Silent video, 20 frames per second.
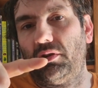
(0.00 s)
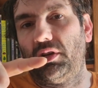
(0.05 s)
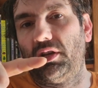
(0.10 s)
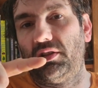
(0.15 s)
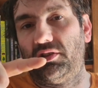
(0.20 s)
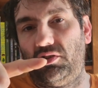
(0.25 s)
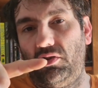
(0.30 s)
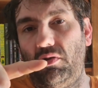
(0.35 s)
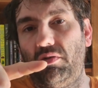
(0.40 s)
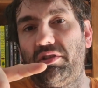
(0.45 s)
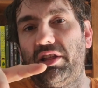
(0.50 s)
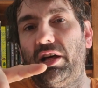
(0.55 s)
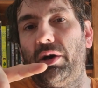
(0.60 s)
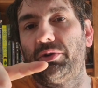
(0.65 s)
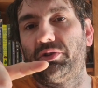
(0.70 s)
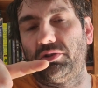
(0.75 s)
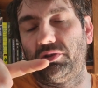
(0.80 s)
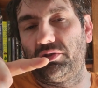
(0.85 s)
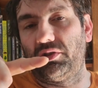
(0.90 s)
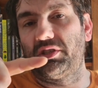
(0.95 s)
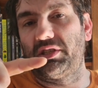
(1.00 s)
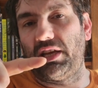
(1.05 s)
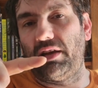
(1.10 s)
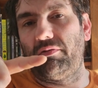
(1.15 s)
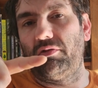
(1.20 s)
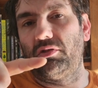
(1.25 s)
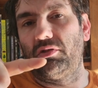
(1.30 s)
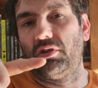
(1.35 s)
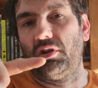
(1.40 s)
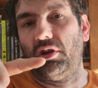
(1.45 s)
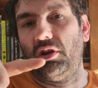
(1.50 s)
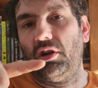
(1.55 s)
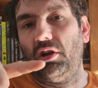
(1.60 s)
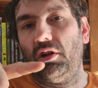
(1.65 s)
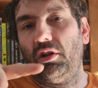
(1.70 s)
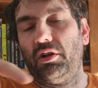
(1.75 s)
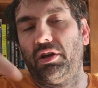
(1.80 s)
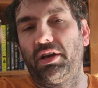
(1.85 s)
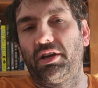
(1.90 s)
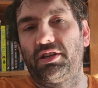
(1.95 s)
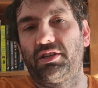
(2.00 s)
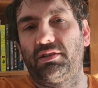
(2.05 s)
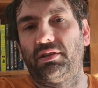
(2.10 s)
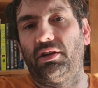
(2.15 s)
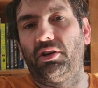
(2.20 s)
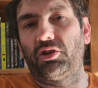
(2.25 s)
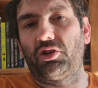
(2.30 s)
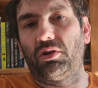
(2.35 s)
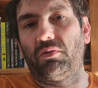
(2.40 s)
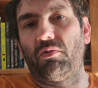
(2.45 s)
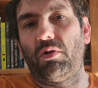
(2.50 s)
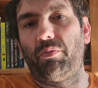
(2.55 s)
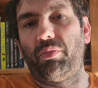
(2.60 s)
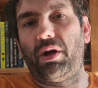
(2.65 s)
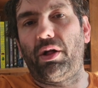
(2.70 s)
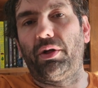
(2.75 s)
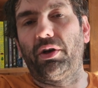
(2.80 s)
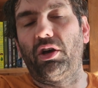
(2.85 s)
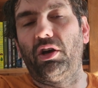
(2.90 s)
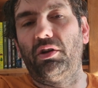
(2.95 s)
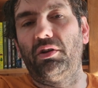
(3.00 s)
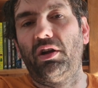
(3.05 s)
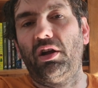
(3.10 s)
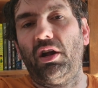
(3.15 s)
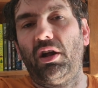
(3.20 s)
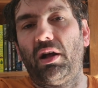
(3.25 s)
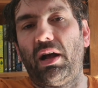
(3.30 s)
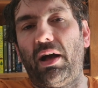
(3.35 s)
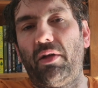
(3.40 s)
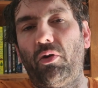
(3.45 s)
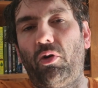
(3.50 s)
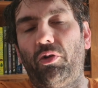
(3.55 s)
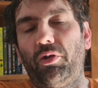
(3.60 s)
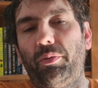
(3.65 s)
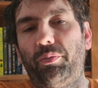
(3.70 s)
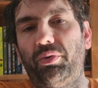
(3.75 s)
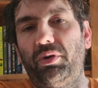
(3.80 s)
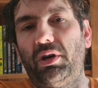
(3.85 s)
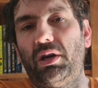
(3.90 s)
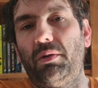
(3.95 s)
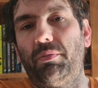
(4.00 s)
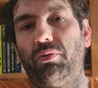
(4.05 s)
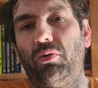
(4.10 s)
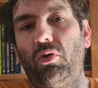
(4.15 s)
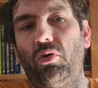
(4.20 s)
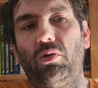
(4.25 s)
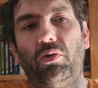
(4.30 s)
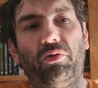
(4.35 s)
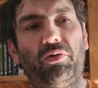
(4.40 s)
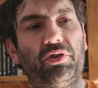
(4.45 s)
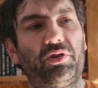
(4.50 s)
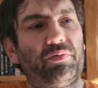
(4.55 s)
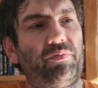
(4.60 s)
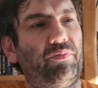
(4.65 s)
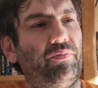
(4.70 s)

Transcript: In 2007, Extinction Rebellion and other people,